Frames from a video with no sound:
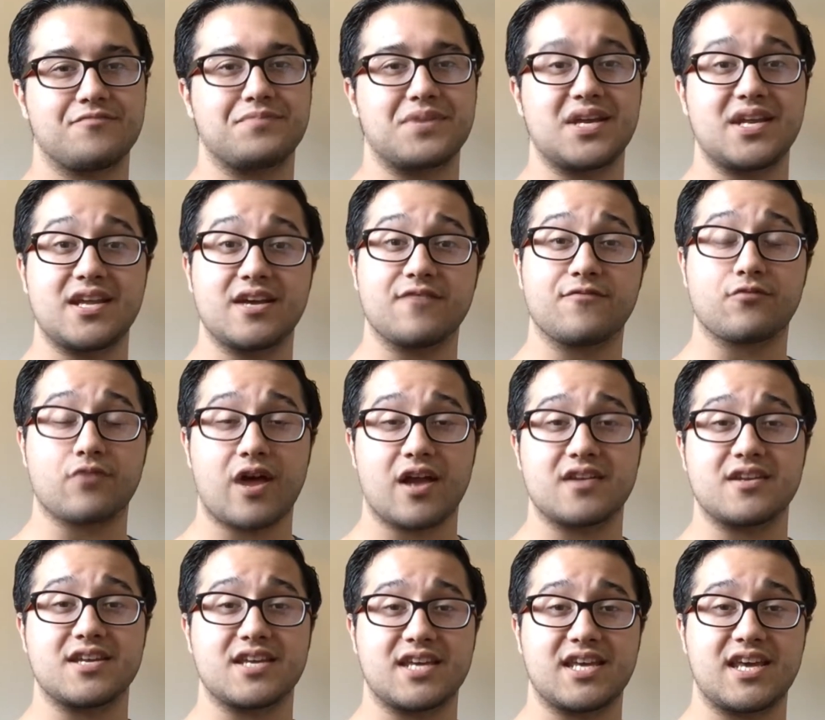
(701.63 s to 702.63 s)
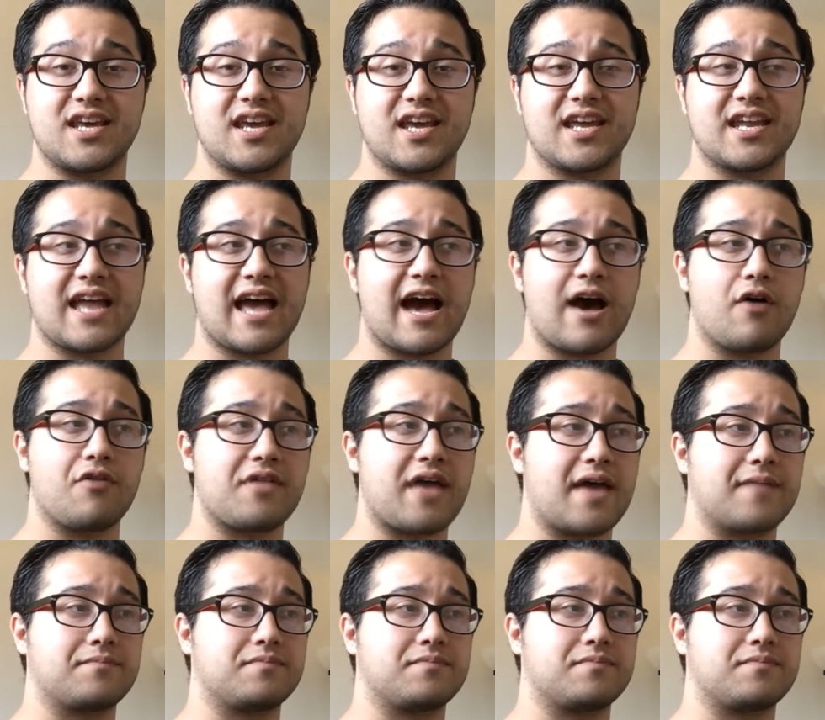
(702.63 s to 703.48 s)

beating of Rodney King and how